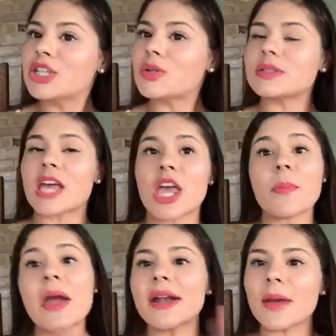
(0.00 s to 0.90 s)
she was like,
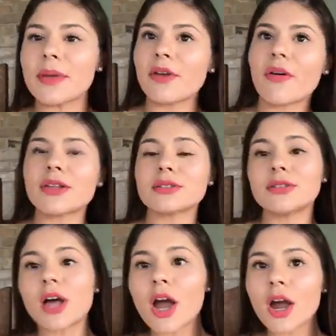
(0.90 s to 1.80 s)
it better not be a false
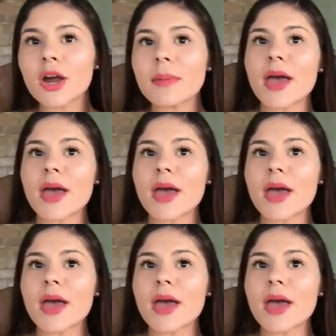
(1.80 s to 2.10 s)
alarm.